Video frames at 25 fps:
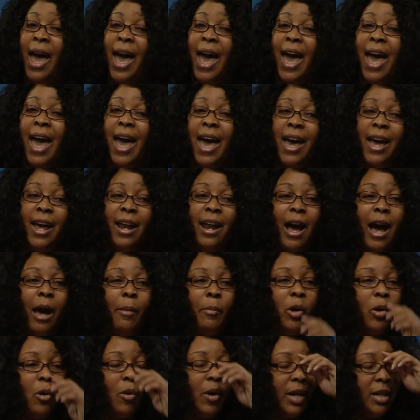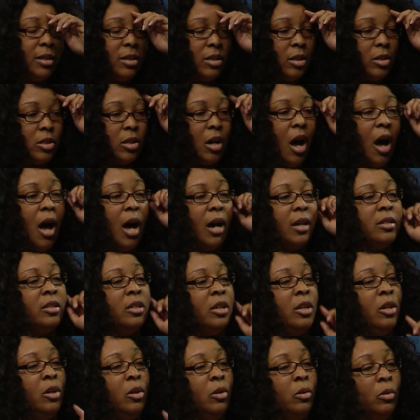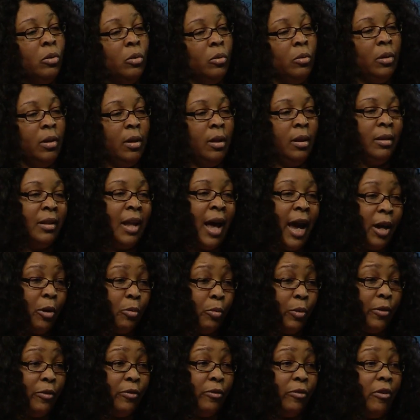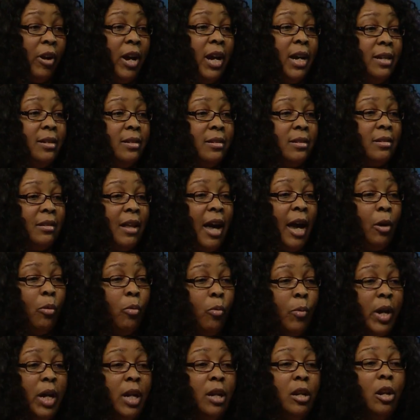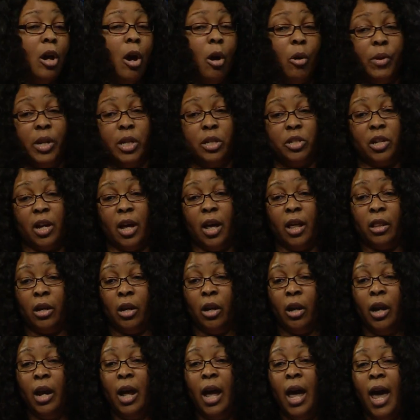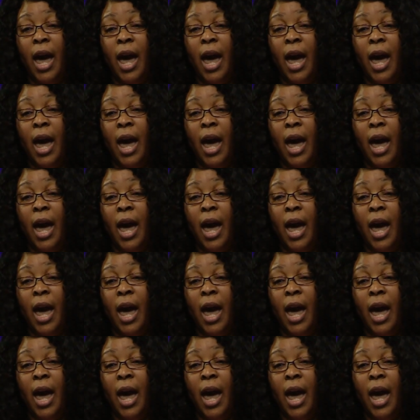And I'm going to talk to you like we're friends, like we know each other,